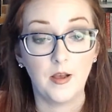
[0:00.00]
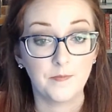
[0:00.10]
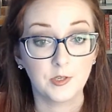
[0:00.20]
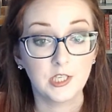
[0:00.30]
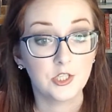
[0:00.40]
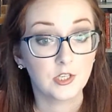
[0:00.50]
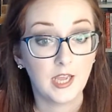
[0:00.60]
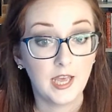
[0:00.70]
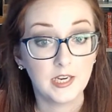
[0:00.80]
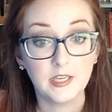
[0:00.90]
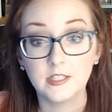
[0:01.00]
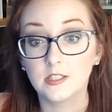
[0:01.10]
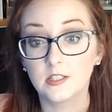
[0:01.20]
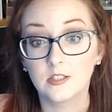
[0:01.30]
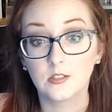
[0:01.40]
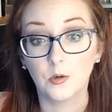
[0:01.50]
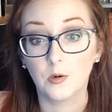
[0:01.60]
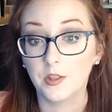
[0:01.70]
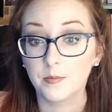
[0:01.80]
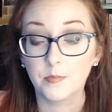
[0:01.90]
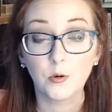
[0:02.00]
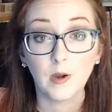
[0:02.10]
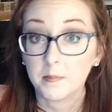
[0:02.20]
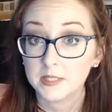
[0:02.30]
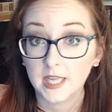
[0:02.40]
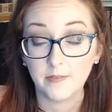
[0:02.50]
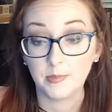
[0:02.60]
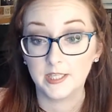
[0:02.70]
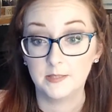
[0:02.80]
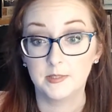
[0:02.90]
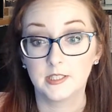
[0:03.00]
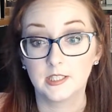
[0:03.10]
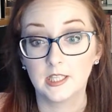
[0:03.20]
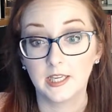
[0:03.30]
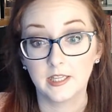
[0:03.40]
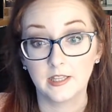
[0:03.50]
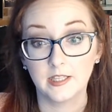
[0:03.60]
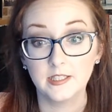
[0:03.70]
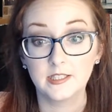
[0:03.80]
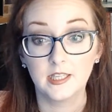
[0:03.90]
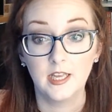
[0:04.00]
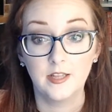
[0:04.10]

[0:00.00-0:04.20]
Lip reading: For teacher candidates or other programs that have placements like this